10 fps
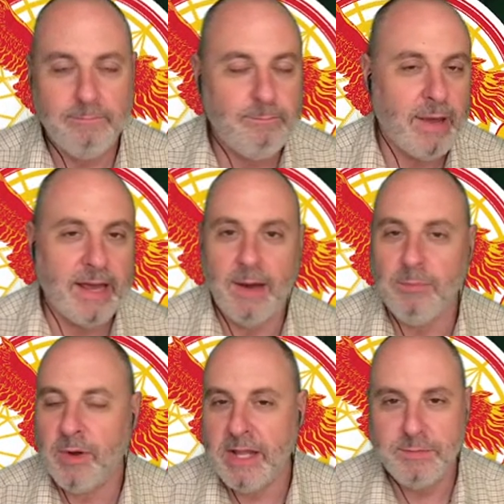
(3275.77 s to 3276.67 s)
picking up
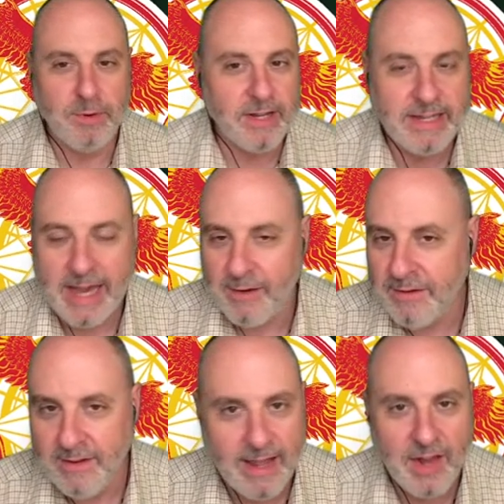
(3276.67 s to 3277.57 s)
what he's putting down
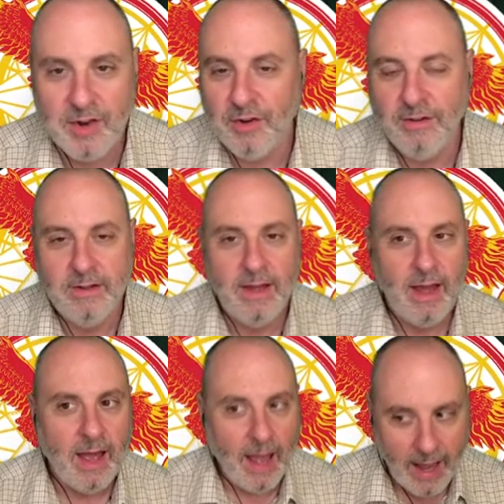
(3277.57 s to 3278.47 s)
at all?
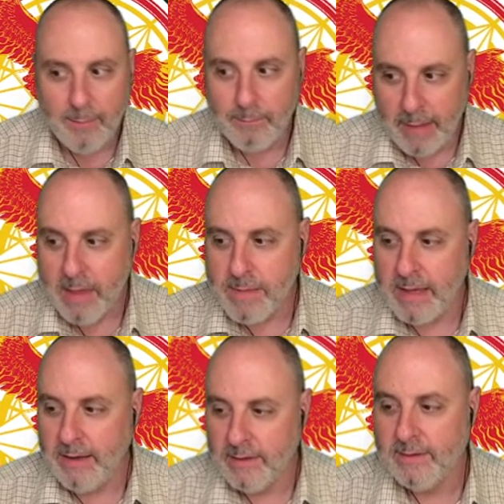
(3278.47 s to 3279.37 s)

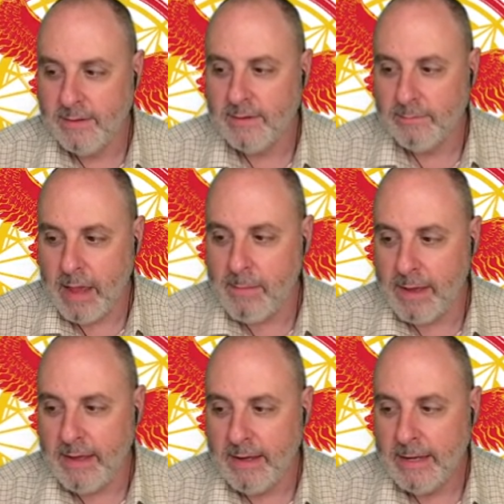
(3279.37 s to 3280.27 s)
Maybe,
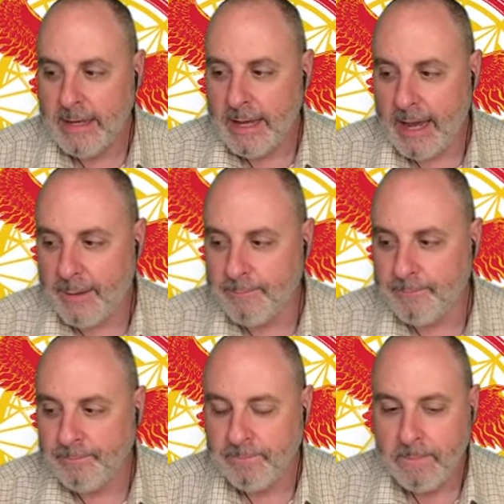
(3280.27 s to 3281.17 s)
maybe.
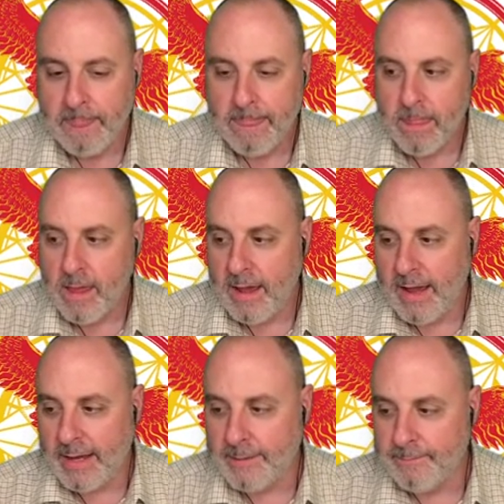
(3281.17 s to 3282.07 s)
Um,
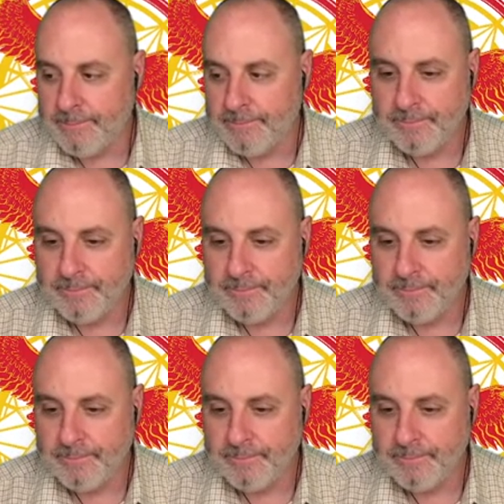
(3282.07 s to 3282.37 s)
um,